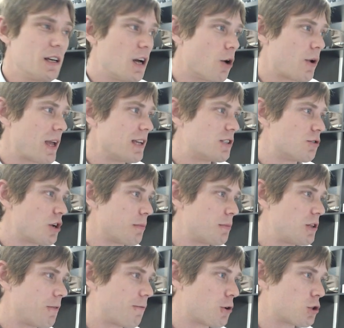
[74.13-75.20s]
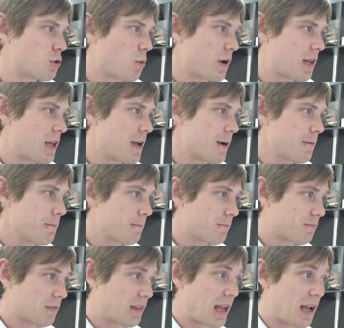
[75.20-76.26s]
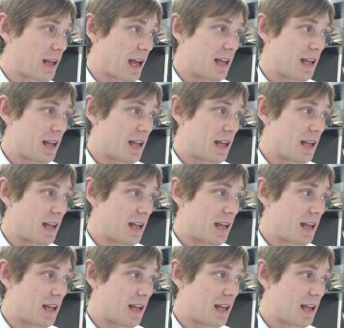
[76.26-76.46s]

Okay, so jump into the first one here. Now,